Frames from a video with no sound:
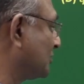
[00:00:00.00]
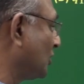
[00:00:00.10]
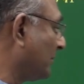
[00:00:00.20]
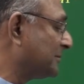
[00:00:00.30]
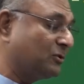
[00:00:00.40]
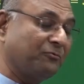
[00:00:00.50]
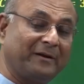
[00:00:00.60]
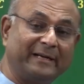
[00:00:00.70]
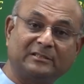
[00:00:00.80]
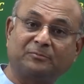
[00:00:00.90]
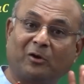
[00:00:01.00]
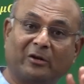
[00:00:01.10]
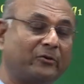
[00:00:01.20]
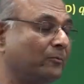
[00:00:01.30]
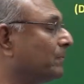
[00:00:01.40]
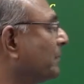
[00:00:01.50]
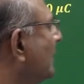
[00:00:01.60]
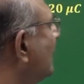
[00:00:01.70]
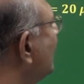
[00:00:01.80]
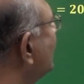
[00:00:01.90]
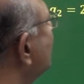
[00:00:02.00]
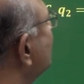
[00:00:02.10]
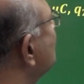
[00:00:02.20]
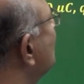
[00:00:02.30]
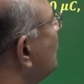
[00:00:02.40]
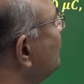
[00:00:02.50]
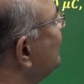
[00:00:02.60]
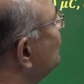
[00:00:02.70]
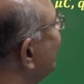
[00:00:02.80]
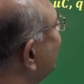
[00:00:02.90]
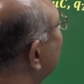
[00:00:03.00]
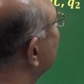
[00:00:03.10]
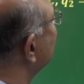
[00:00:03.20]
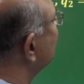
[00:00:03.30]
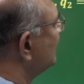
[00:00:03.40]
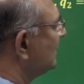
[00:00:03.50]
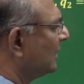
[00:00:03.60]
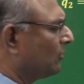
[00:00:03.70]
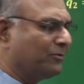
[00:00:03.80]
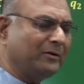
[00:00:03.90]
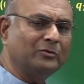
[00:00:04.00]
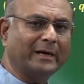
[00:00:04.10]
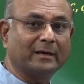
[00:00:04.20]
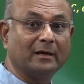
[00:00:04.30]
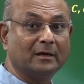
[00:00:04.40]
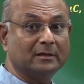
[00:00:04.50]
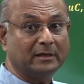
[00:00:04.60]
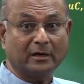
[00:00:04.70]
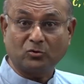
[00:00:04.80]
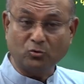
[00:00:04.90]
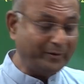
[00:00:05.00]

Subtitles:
job is to find small q. So how do we do that? How do we do that? There are two